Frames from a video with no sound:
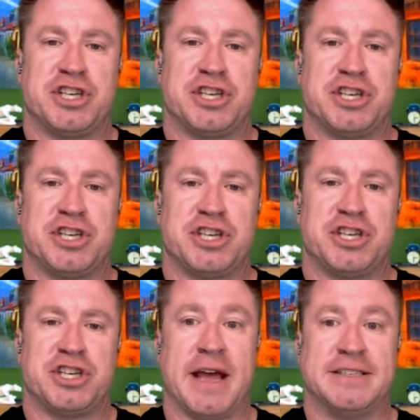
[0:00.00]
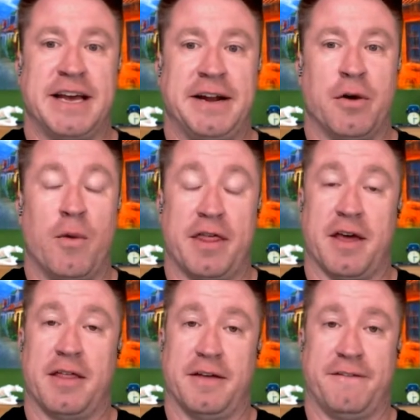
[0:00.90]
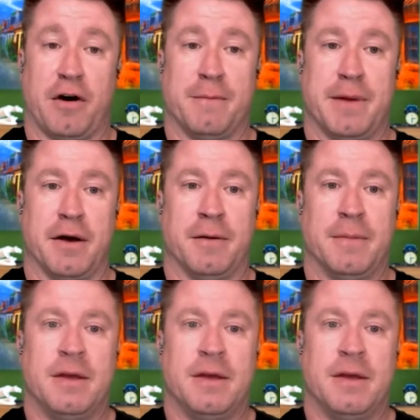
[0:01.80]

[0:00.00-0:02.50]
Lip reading: of hemp end of 2018 with the Farm Bill.